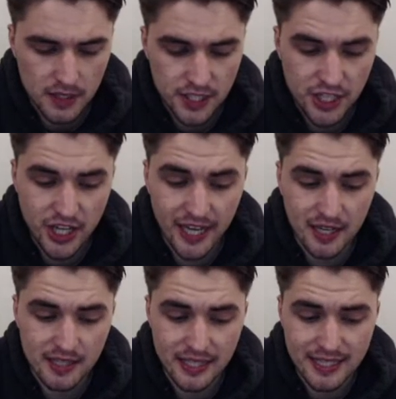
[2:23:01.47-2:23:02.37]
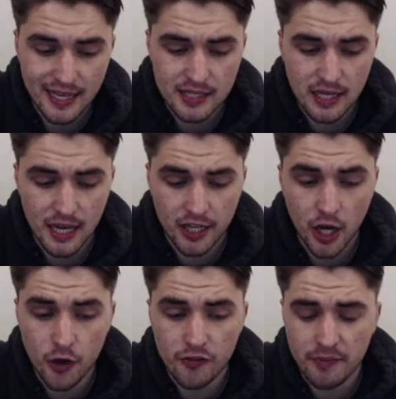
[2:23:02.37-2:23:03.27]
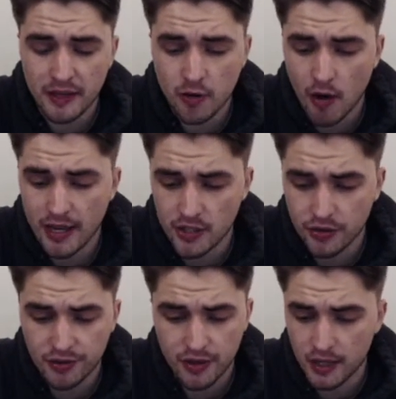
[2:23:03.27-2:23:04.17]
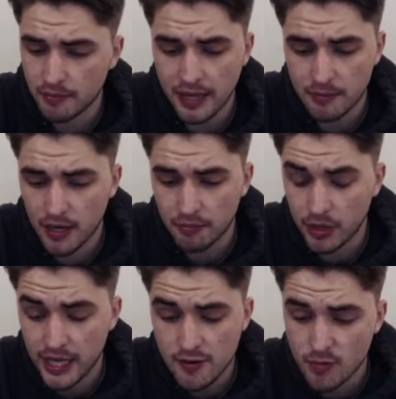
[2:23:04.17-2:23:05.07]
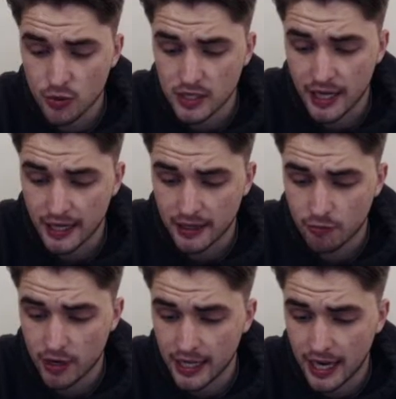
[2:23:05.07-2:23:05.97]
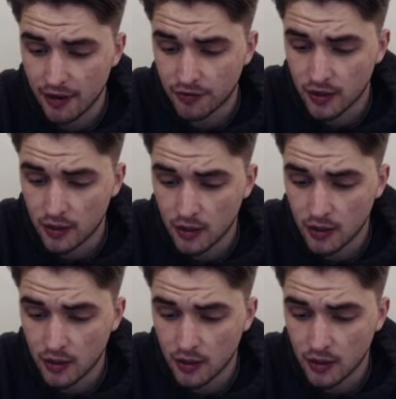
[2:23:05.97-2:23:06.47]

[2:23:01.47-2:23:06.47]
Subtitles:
TJ Husky says, Cove have been great, don't you think? Mate, they've been unbelievable today. They really have.